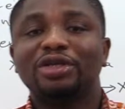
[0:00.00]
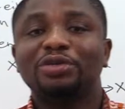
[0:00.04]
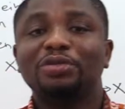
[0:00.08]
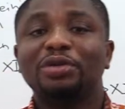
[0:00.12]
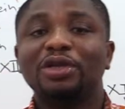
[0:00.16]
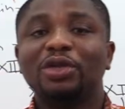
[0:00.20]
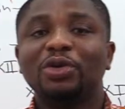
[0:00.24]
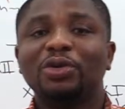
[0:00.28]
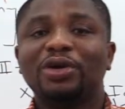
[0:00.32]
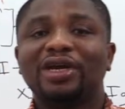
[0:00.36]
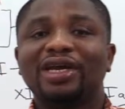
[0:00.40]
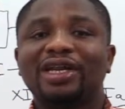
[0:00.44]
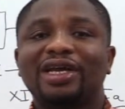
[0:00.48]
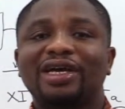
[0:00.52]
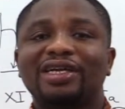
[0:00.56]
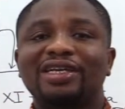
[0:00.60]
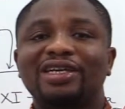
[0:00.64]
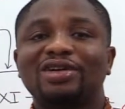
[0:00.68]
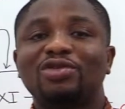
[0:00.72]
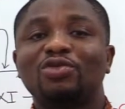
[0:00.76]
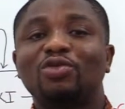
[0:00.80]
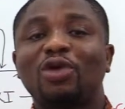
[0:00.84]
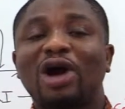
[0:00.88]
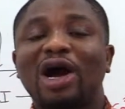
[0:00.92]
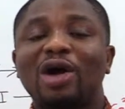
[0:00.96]
going to be looking
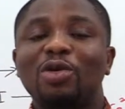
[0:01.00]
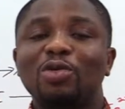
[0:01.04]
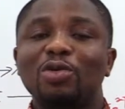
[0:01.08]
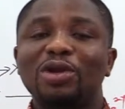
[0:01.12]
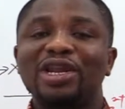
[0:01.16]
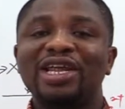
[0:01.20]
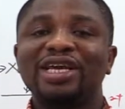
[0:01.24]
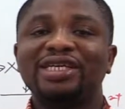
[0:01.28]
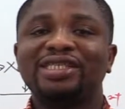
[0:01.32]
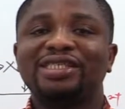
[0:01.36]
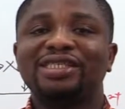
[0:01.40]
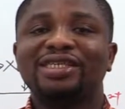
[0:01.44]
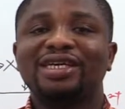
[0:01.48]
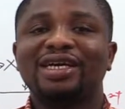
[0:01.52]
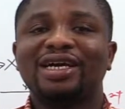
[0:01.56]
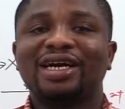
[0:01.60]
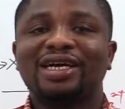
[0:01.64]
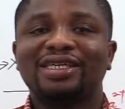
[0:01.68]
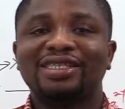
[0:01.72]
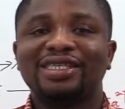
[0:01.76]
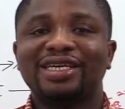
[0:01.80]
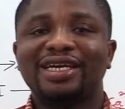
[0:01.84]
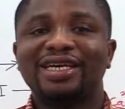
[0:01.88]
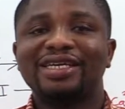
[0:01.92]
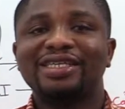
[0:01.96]
at the coagulation
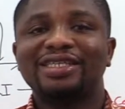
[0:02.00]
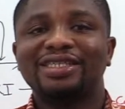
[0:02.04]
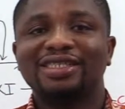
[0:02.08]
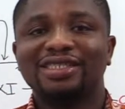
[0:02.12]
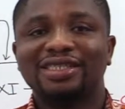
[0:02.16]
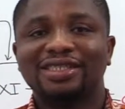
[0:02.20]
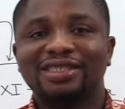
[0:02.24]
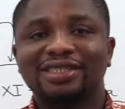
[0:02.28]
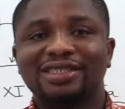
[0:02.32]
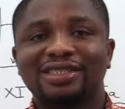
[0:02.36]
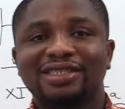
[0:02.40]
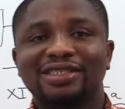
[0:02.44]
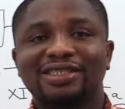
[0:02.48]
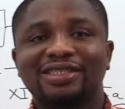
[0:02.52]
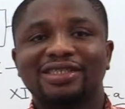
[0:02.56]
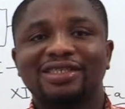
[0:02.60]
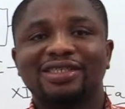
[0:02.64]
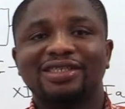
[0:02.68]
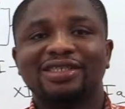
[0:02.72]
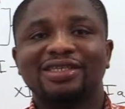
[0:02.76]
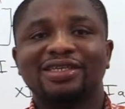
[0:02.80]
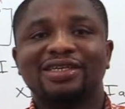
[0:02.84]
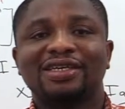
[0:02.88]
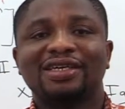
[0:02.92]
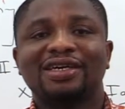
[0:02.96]
cascade.
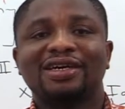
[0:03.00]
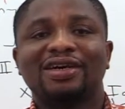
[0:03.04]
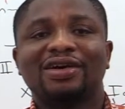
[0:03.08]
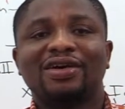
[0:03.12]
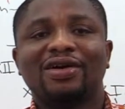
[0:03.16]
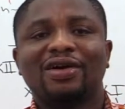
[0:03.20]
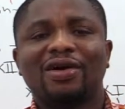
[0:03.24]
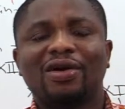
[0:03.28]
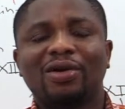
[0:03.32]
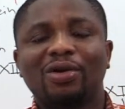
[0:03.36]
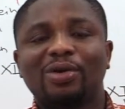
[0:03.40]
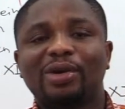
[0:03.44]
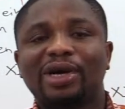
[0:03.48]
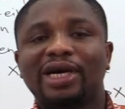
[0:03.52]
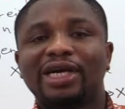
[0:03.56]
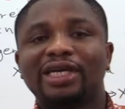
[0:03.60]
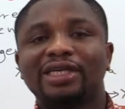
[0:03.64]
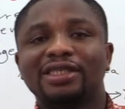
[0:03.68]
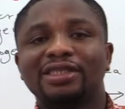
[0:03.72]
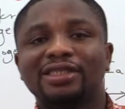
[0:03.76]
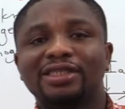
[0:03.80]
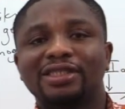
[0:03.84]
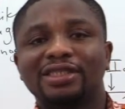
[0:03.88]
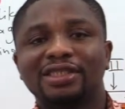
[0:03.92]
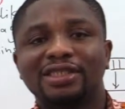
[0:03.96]

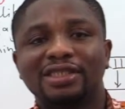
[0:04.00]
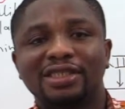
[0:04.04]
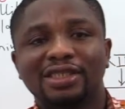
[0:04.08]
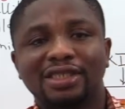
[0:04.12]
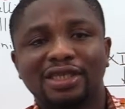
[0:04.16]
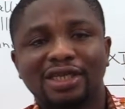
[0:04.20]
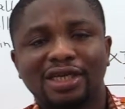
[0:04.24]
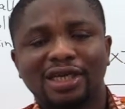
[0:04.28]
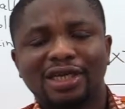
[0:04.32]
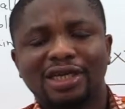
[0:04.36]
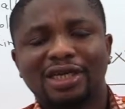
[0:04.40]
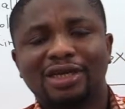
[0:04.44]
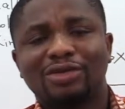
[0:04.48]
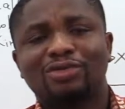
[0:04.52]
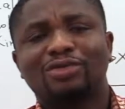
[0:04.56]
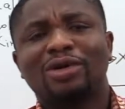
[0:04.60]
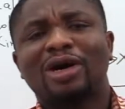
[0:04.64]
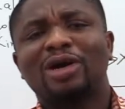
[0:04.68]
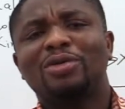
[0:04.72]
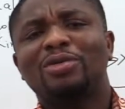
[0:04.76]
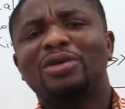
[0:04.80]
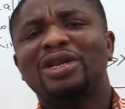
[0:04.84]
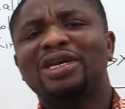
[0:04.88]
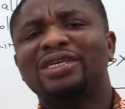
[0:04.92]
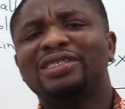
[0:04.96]
Alright, the
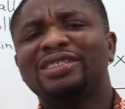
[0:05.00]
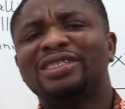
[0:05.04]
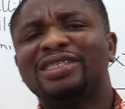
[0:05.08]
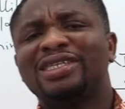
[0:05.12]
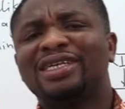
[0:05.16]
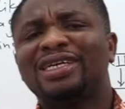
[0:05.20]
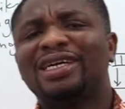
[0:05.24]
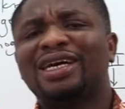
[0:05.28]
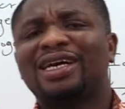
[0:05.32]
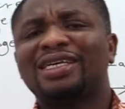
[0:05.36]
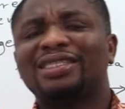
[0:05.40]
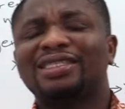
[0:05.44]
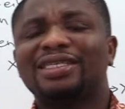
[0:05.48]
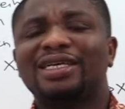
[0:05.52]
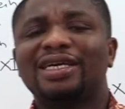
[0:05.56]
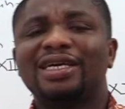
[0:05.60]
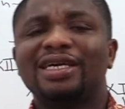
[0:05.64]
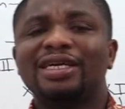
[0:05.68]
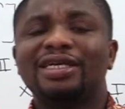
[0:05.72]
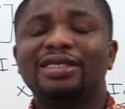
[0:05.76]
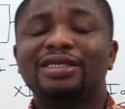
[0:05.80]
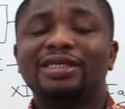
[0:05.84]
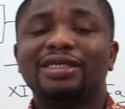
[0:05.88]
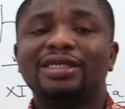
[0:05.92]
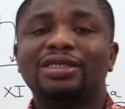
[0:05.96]
coagulation
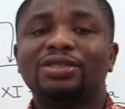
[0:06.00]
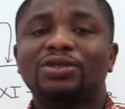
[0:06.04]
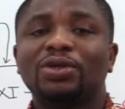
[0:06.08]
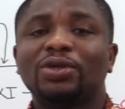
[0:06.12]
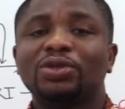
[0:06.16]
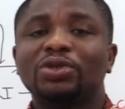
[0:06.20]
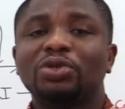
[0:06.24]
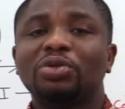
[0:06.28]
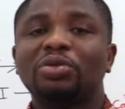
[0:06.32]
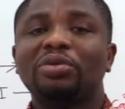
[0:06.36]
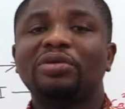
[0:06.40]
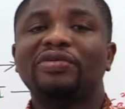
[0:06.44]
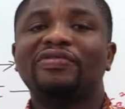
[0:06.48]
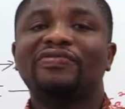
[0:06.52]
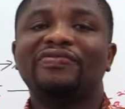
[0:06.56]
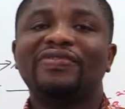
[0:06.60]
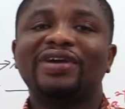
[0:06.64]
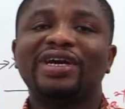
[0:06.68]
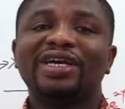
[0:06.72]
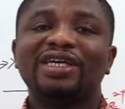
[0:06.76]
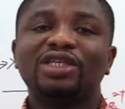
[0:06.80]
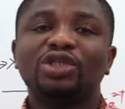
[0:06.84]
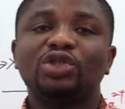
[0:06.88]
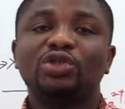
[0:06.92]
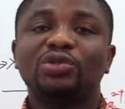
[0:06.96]
cascade is also
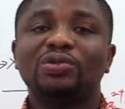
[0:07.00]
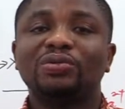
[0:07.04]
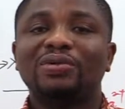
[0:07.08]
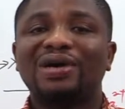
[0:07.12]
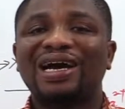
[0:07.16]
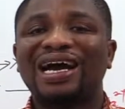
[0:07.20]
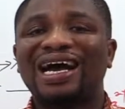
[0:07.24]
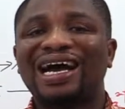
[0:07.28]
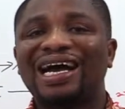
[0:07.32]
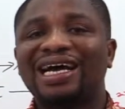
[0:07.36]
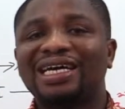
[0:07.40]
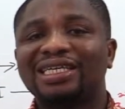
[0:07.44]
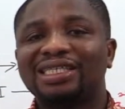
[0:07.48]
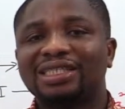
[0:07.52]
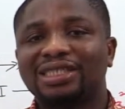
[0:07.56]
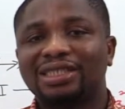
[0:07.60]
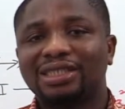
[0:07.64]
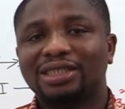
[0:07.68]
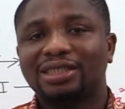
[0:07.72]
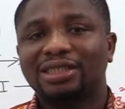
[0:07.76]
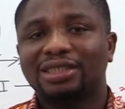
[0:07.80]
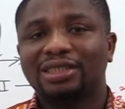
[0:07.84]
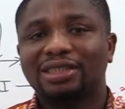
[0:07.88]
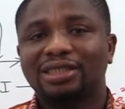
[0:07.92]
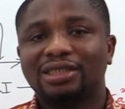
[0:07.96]
referred to
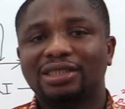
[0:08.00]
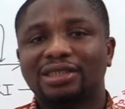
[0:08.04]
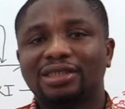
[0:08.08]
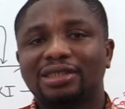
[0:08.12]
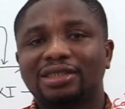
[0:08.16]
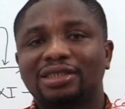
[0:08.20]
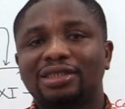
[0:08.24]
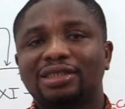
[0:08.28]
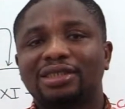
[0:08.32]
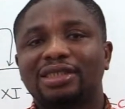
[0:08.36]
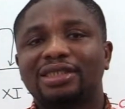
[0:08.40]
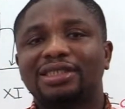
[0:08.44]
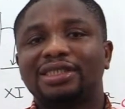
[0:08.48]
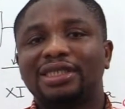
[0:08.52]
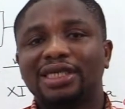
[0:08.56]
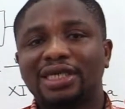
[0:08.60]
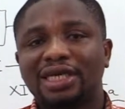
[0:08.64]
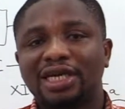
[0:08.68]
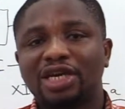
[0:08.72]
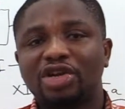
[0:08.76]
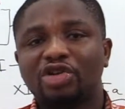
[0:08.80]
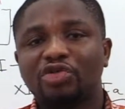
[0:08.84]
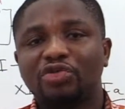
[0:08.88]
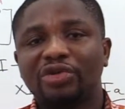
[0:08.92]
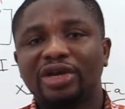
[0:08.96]
as the
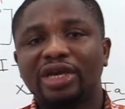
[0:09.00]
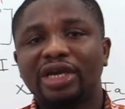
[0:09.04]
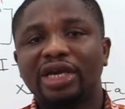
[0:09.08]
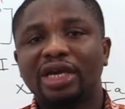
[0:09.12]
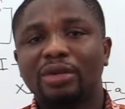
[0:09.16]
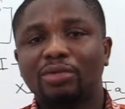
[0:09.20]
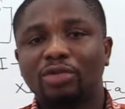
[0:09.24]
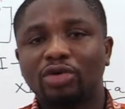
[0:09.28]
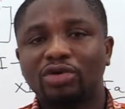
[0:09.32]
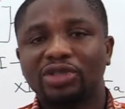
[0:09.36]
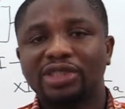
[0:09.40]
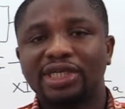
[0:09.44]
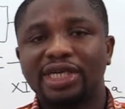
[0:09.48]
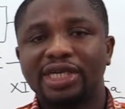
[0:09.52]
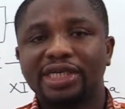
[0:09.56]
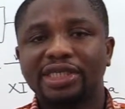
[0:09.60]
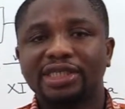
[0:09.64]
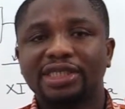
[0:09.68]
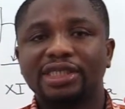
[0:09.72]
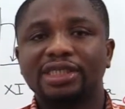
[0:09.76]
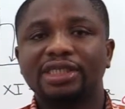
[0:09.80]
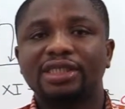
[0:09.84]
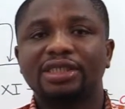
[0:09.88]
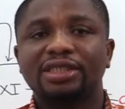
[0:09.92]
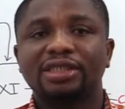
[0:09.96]
secondary
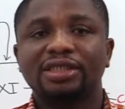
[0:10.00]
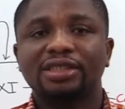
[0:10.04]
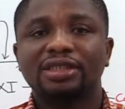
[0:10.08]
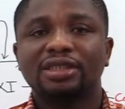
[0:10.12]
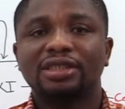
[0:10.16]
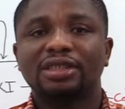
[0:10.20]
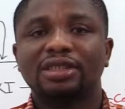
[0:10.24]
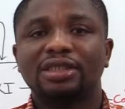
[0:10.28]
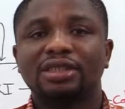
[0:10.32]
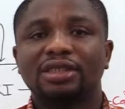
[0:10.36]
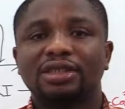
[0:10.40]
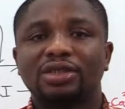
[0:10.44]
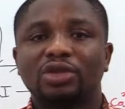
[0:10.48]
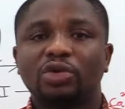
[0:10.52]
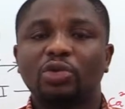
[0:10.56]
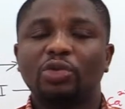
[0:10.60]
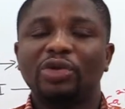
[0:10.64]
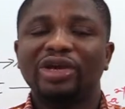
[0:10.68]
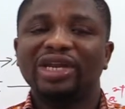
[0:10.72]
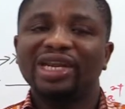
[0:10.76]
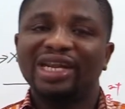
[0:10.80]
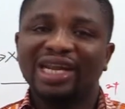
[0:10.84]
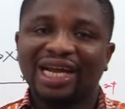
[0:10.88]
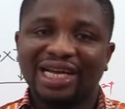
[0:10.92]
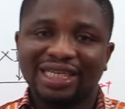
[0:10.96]
hemostasis. So
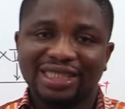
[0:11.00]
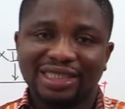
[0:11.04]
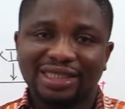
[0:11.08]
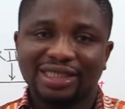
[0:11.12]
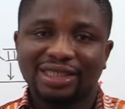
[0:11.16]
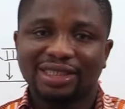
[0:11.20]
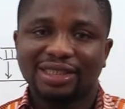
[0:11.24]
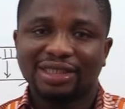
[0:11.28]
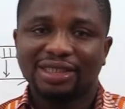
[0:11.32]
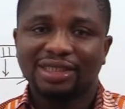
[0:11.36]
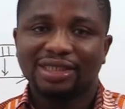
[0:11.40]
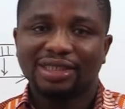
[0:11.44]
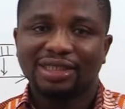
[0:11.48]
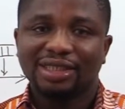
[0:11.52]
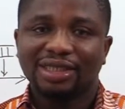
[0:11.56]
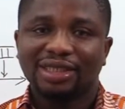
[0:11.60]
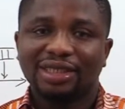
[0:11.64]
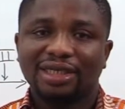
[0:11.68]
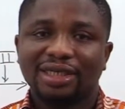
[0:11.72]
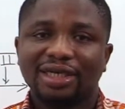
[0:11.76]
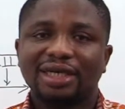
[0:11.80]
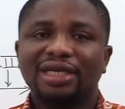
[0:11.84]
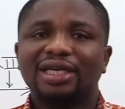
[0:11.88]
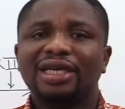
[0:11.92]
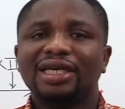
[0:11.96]
with that,
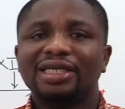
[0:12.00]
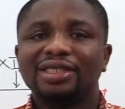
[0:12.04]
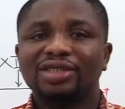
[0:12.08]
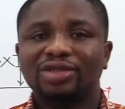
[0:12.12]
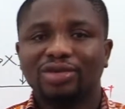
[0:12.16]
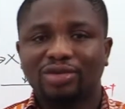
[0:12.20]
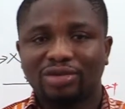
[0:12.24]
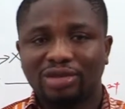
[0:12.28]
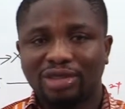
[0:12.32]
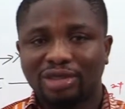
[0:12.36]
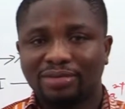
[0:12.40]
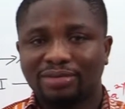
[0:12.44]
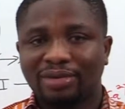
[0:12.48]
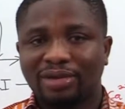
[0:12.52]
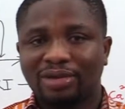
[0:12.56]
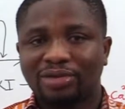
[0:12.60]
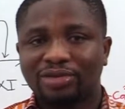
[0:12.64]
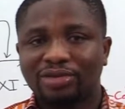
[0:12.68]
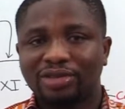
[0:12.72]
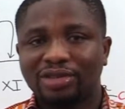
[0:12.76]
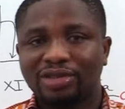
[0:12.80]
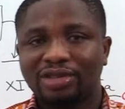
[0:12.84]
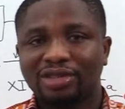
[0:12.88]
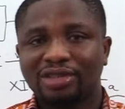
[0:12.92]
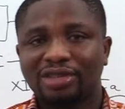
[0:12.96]
let's talk
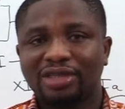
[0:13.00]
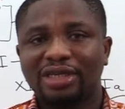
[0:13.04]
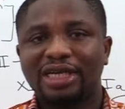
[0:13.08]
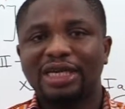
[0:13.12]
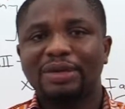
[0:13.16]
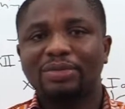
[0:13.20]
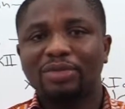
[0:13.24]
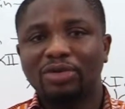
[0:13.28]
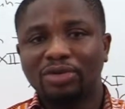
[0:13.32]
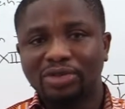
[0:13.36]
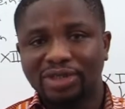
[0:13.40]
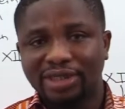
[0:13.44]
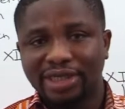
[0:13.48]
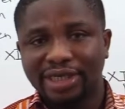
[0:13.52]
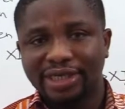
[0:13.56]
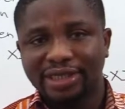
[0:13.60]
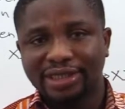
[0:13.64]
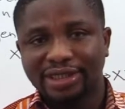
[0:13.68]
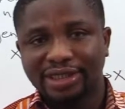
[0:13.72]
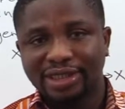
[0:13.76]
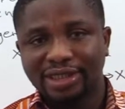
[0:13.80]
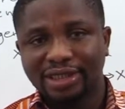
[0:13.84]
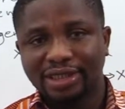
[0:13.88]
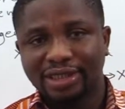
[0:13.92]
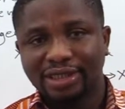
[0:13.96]
about
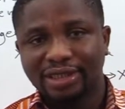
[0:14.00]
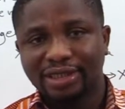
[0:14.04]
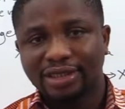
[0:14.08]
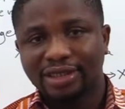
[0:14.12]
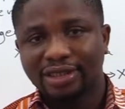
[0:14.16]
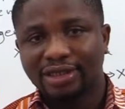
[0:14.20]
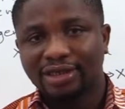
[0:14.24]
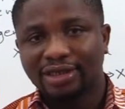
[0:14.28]
hemostasis.